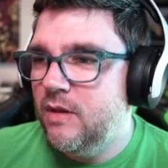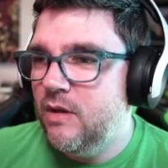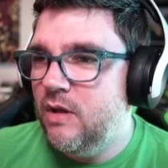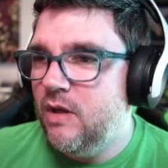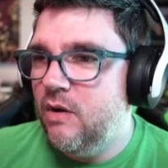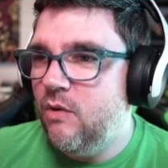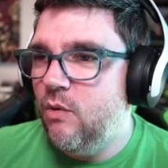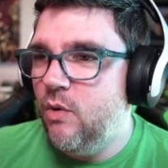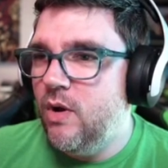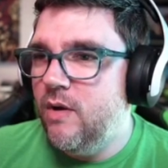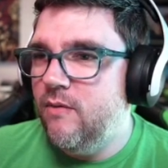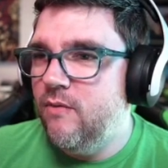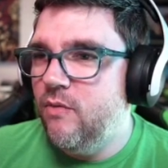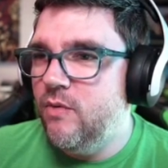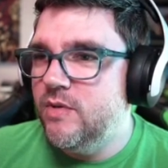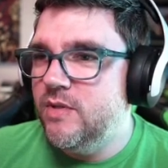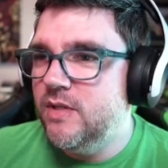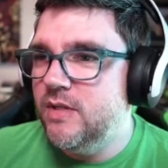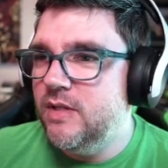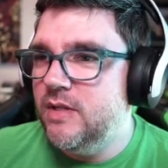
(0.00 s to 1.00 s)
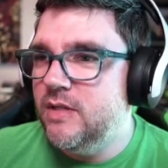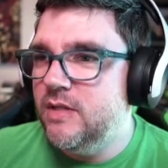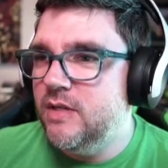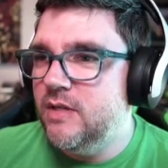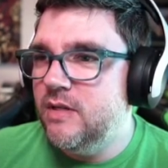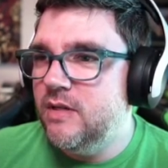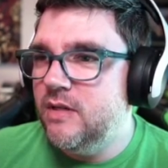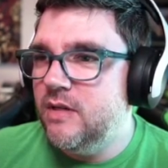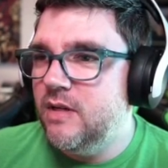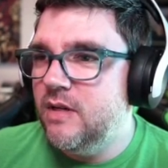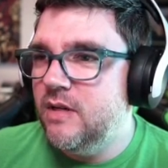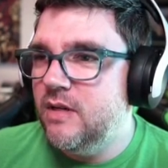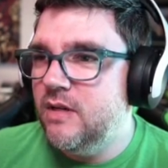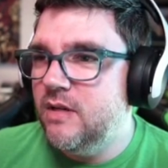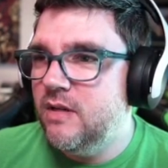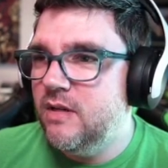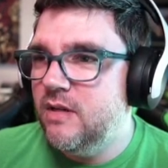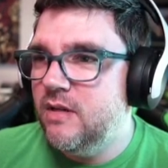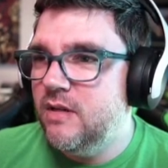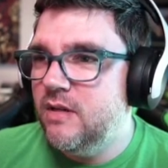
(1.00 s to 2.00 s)
Grave recently dug.
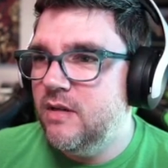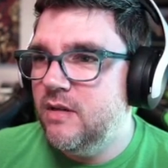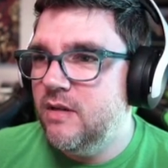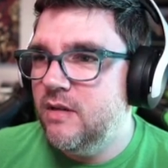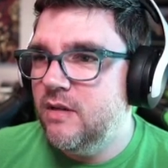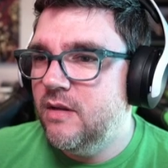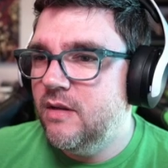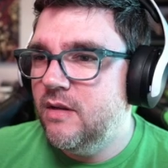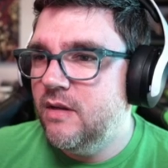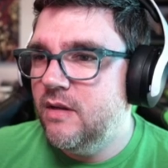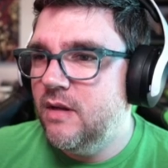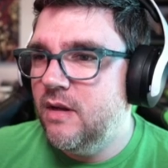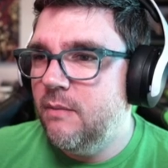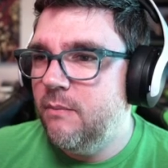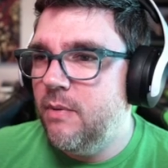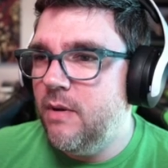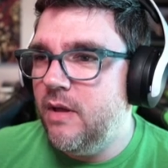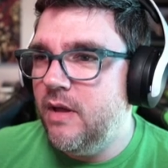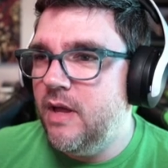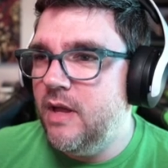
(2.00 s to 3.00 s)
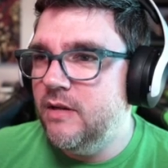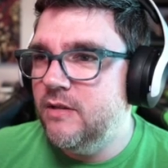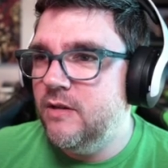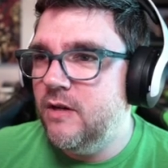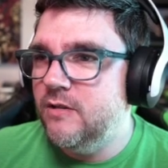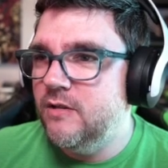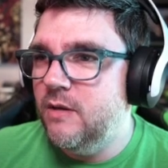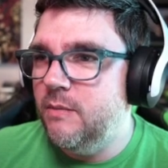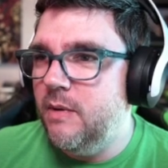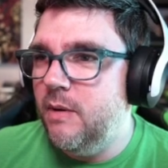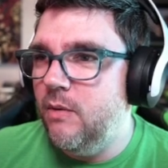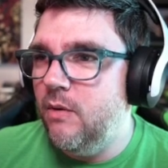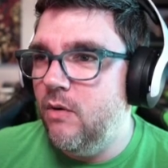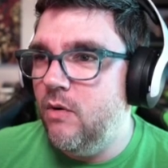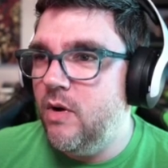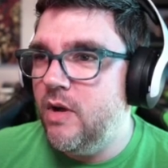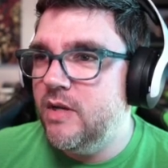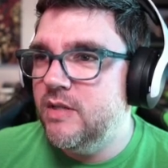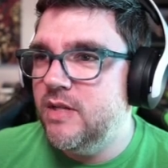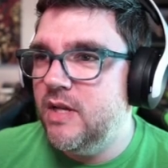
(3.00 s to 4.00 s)
Probably can't talk to him anyway. Oh,
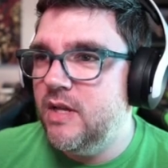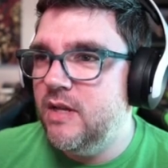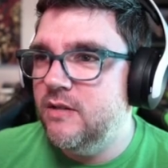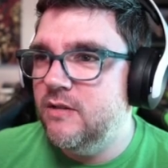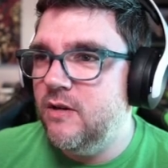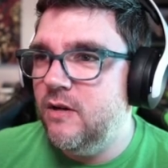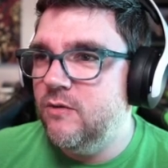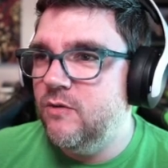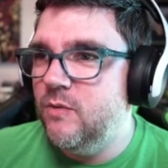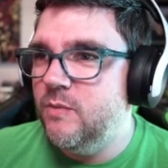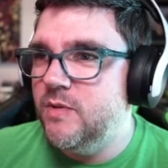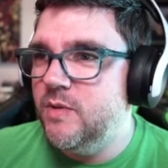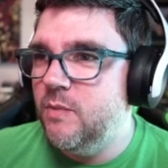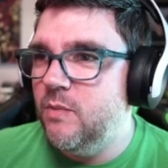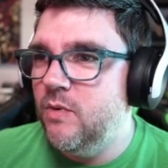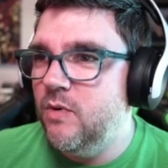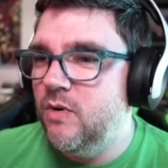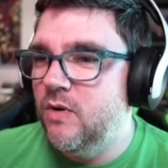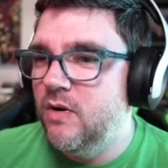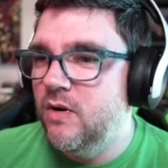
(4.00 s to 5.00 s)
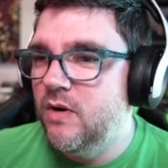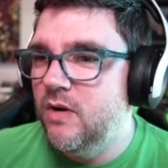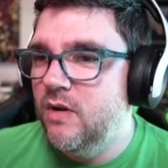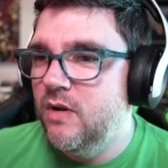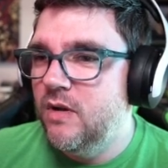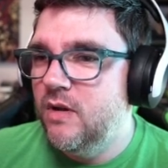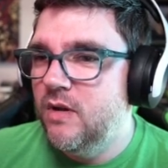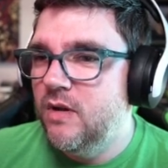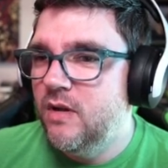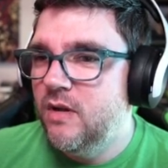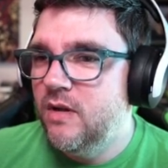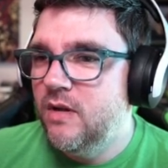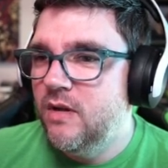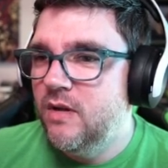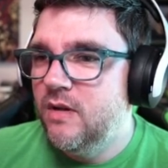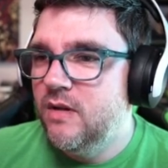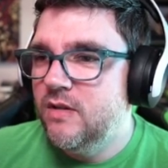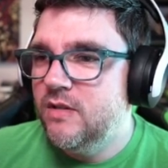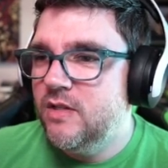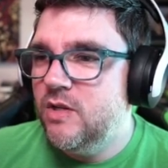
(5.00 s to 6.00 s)
I guess I can talk to him some more.
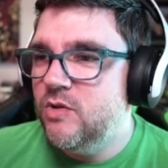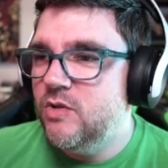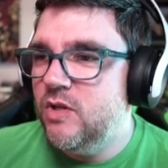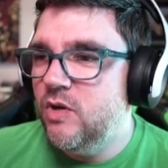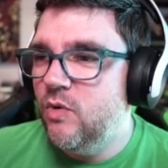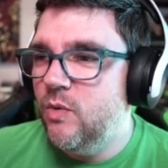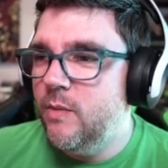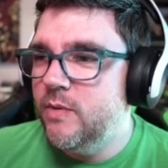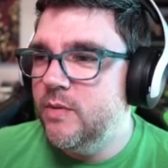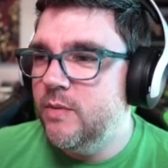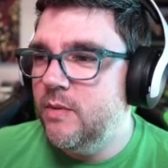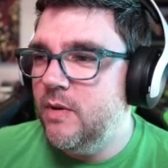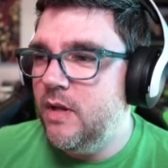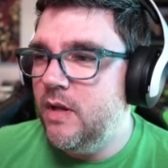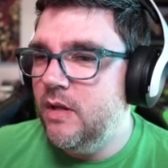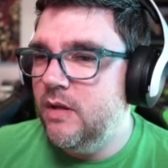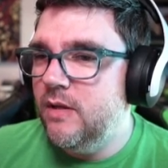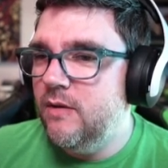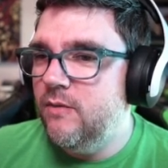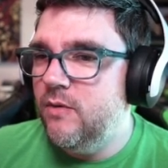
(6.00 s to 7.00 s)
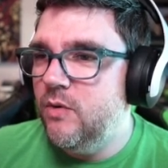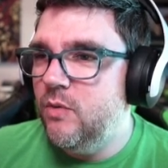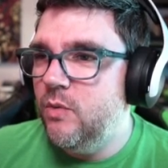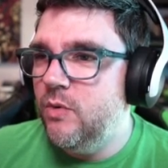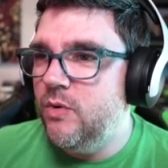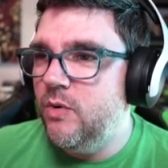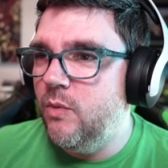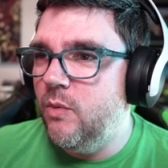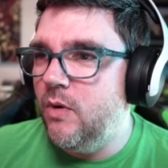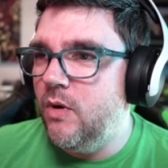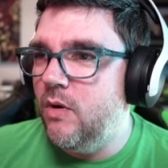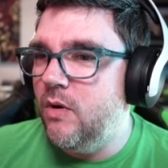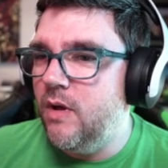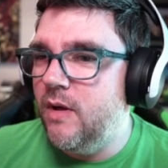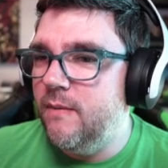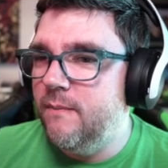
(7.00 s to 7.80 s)
Excuse the interruption. I'll leave you with your work. Okay.